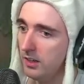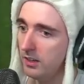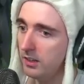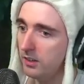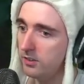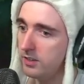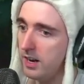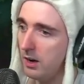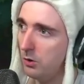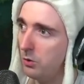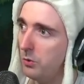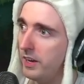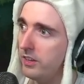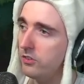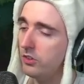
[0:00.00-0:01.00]
Because now
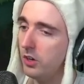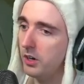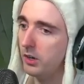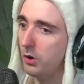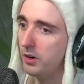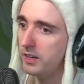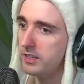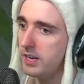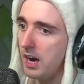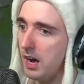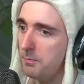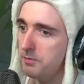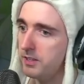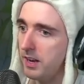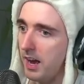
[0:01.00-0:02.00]
Gwen's going to go to
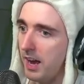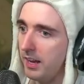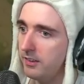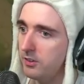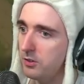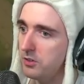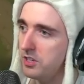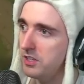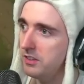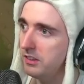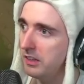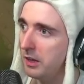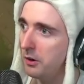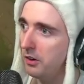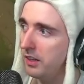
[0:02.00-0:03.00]
top side. Dude, she
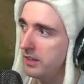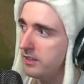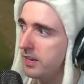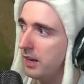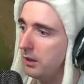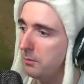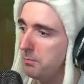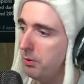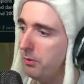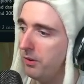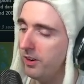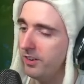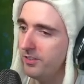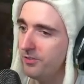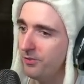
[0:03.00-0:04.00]
literally
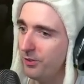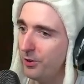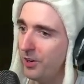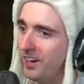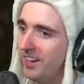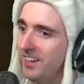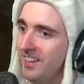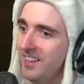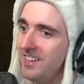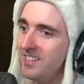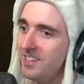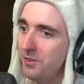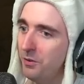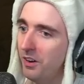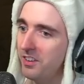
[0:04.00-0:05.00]
teleported for it.
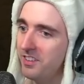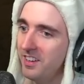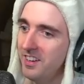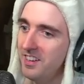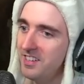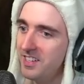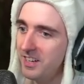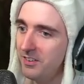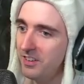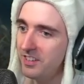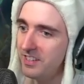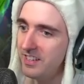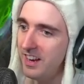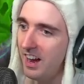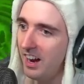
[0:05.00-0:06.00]
She was
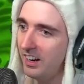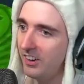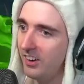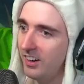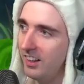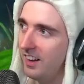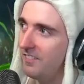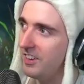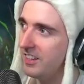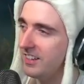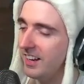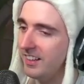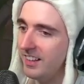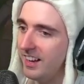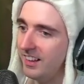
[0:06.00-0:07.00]
not going to let me
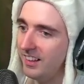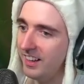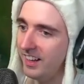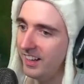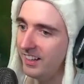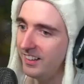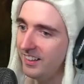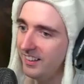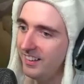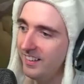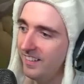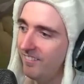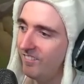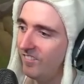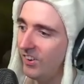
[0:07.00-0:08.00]
take that lane.
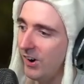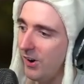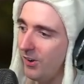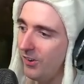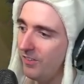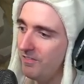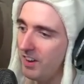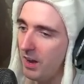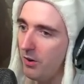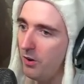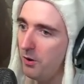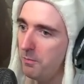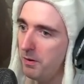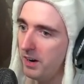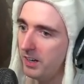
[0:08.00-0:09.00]
Bro, my
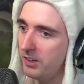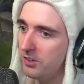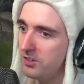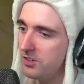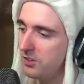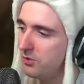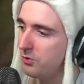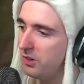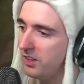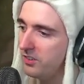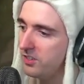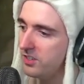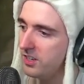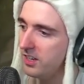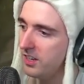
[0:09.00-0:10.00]
Hullbreaker just
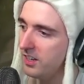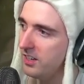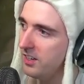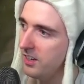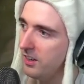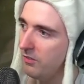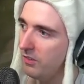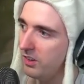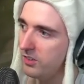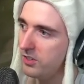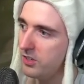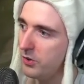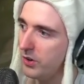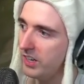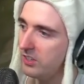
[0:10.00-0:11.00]
wants
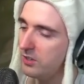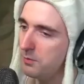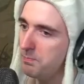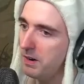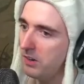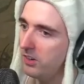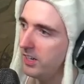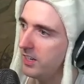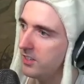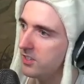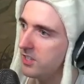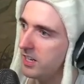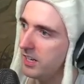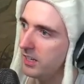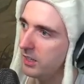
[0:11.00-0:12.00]
to
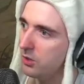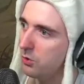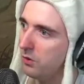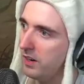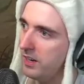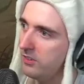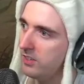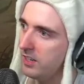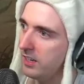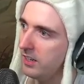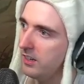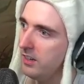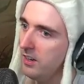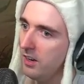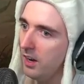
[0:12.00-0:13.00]
experience the
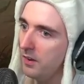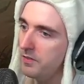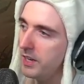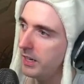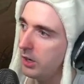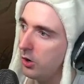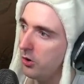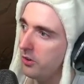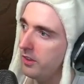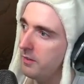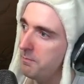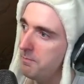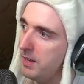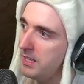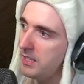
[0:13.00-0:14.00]
increasing of the girth
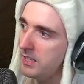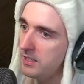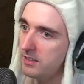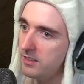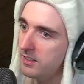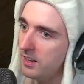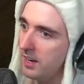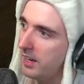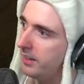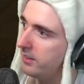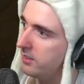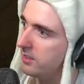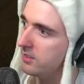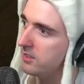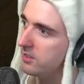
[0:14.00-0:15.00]
of minions. Like,
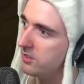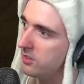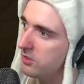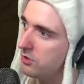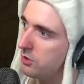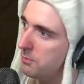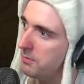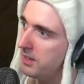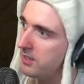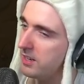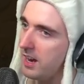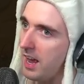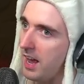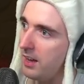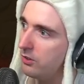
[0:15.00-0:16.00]
is this too much
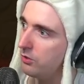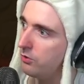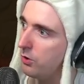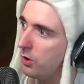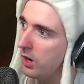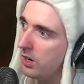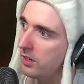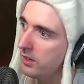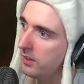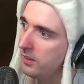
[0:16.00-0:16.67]
to ask for?